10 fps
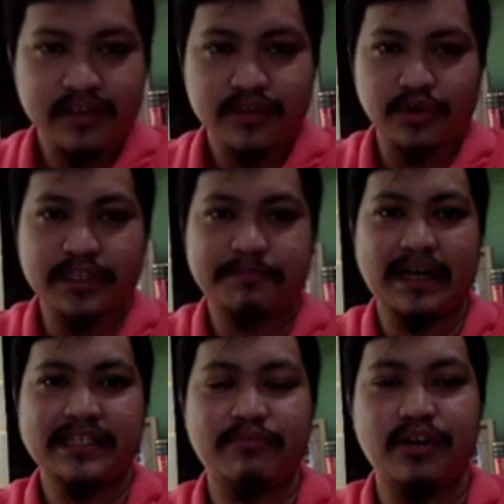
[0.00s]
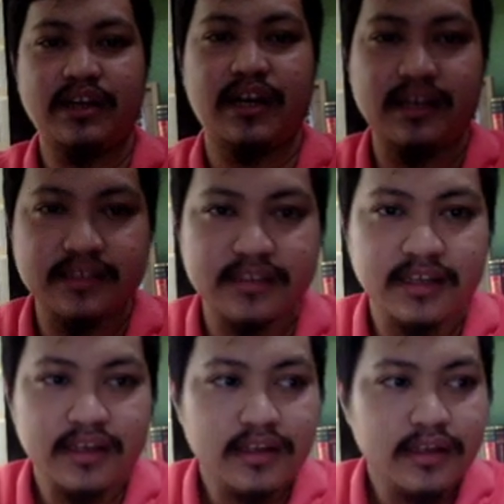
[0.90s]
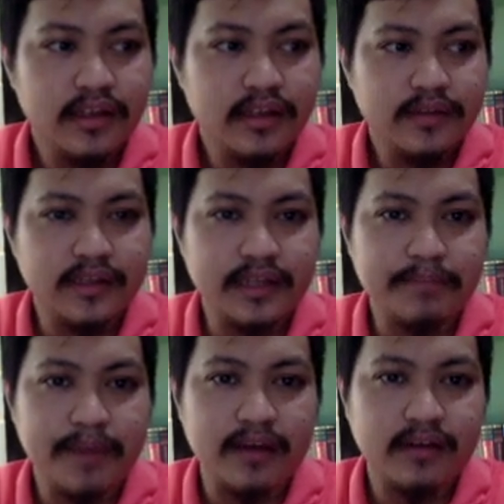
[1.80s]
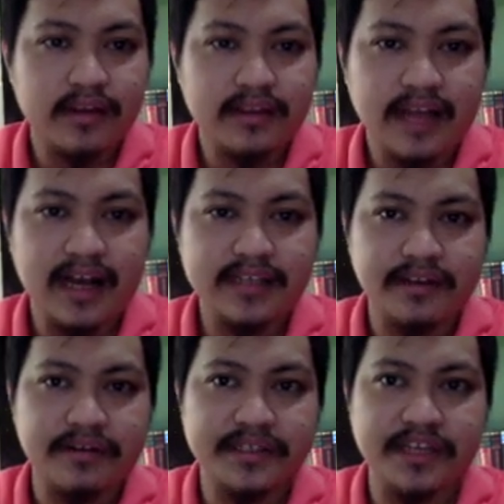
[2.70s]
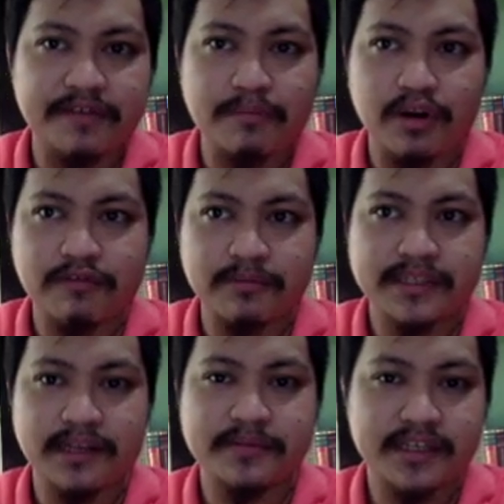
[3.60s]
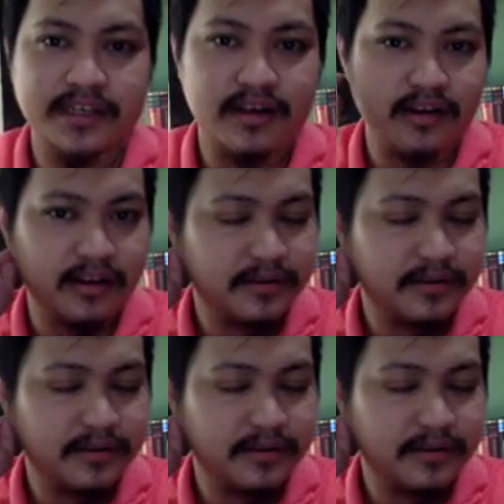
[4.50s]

So it's possible, class, that the parent has a receivable from the subsidiary.